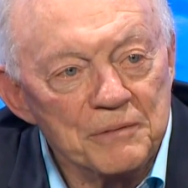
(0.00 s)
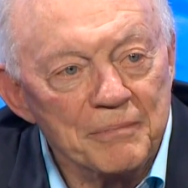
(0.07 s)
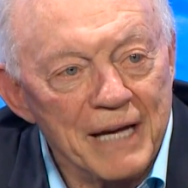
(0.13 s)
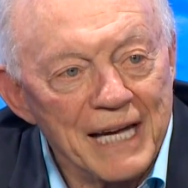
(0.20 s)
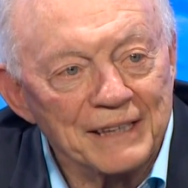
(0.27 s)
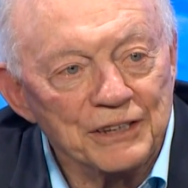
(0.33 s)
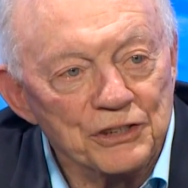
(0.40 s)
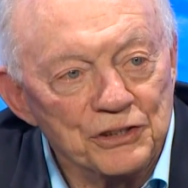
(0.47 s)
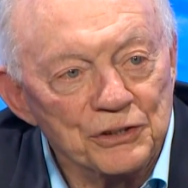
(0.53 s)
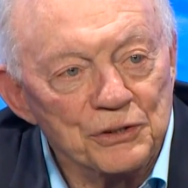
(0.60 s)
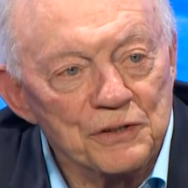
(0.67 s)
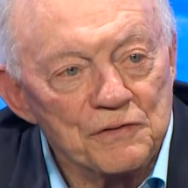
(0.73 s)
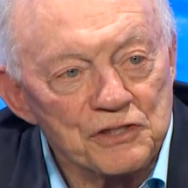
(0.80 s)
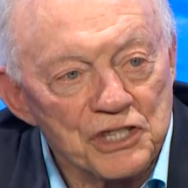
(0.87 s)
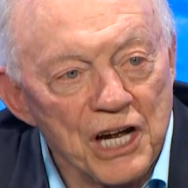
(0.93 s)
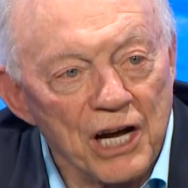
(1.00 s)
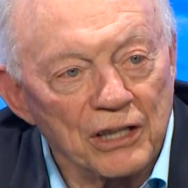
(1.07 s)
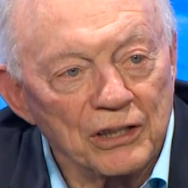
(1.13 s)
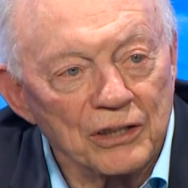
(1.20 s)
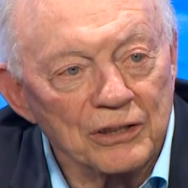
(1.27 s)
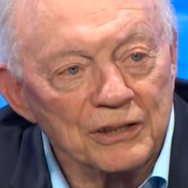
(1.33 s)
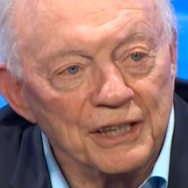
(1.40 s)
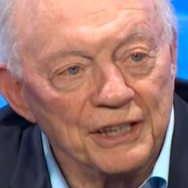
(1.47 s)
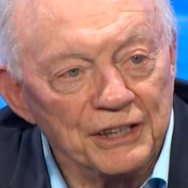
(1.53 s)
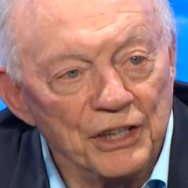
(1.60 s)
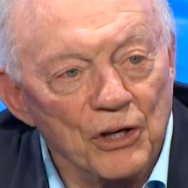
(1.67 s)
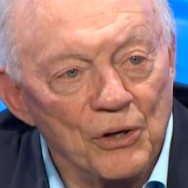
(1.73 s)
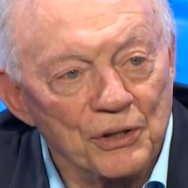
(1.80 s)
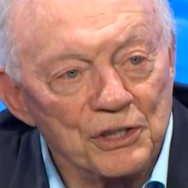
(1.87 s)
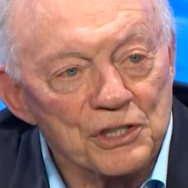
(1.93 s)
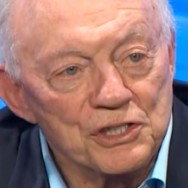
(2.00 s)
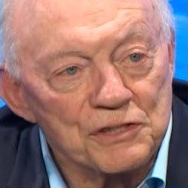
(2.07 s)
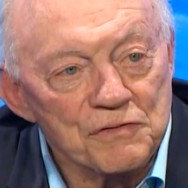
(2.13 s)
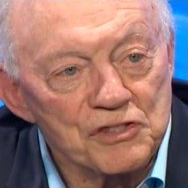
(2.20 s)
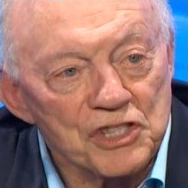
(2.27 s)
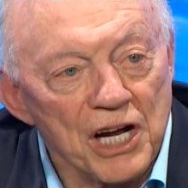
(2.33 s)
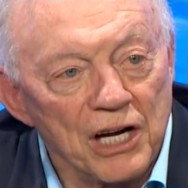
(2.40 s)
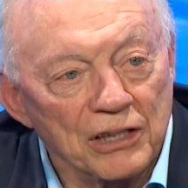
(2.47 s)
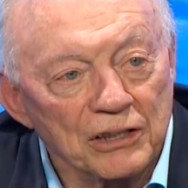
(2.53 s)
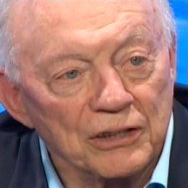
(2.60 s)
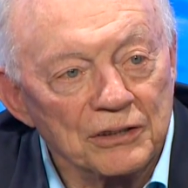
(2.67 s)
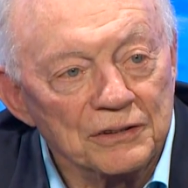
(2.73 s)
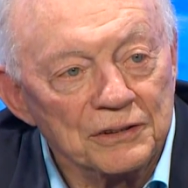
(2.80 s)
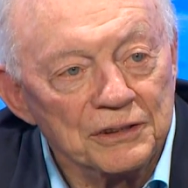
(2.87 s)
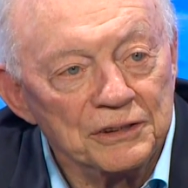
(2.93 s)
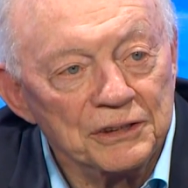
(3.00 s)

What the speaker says: the magnitude of soccer and the audience of soccer.